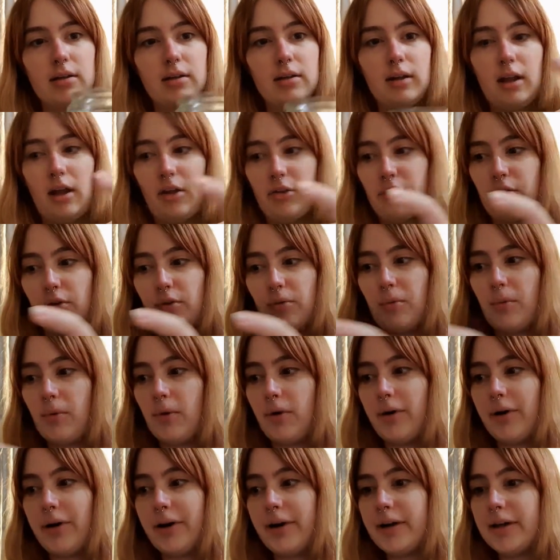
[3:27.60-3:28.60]
glass of
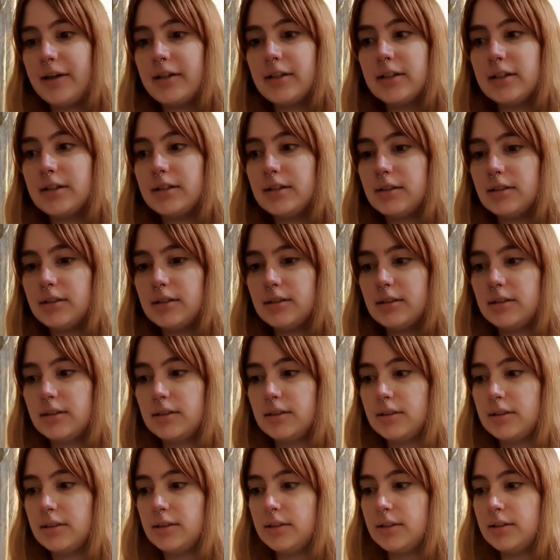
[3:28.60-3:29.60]
water,
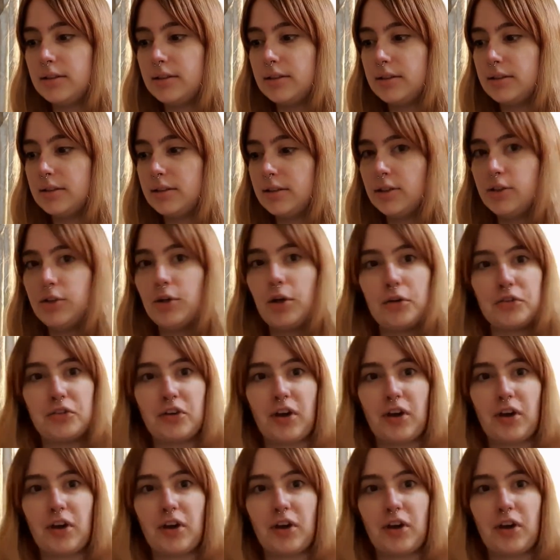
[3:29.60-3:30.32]
not